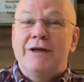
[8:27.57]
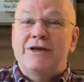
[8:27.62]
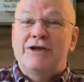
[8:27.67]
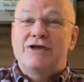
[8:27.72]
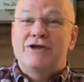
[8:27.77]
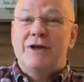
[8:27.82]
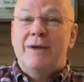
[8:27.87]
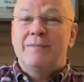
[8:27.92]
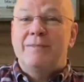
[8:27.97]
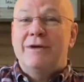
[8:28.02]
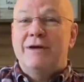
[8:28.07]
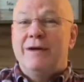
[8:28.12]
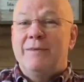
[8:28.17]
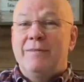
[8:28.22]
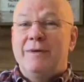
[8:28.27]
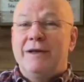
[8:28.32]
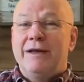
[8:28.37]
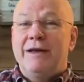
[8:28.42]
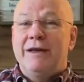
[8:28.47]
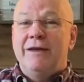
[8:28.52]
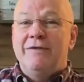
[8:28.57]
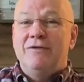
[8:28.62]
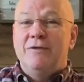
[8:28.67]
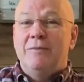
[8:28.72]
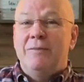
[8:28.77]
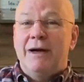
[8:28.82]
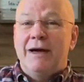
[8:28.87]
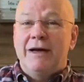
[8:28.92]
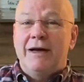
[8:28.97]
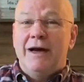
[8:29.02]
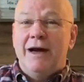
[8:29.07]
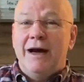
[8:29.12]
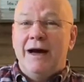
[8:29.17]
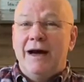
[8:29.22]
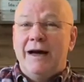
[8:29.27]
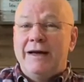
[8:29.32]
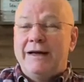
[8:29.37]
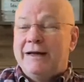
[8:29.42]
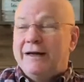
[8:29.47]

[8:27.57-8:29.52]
except it had been given by God.